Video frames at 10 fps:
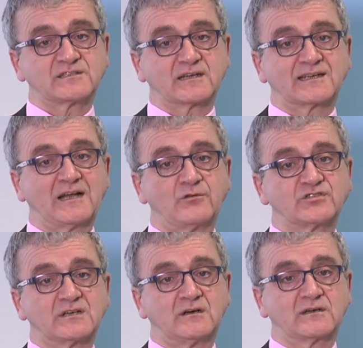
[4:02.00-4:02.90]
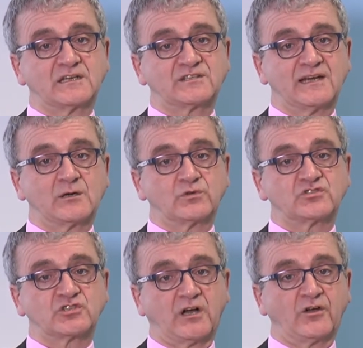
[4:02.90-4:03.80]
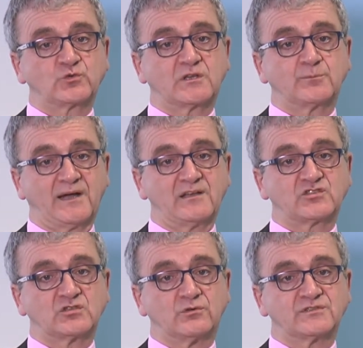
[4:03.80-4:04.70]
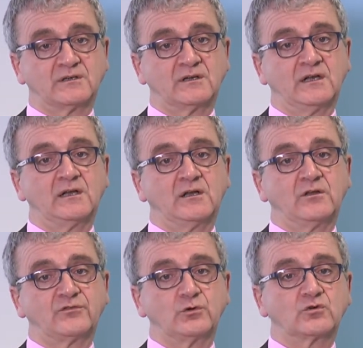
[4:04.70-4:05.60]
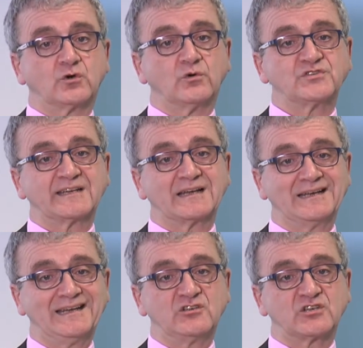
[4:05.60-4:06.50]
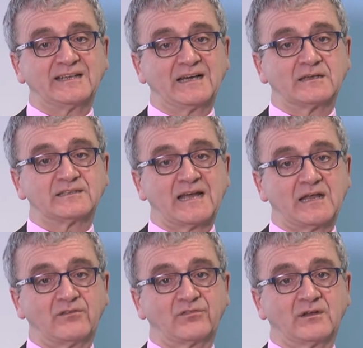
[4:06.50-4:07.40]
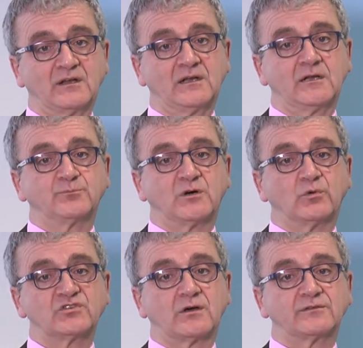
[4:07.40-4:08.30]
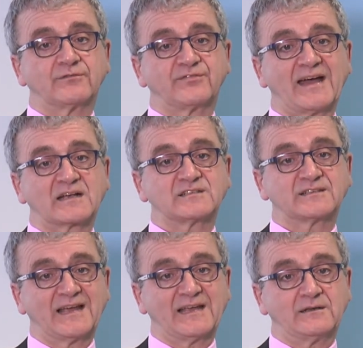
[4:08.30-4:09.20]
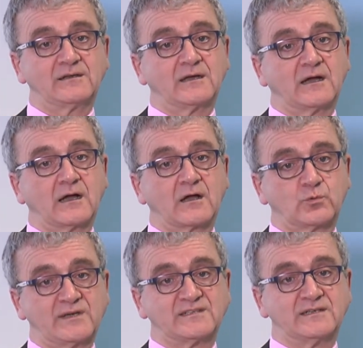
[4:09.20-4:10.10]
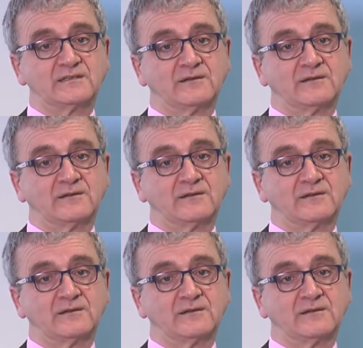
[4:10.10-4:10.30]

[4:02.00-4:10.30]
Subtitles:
a council architect was charged with manslaughter through causing a Legionella death, but was on the facts then acquitted.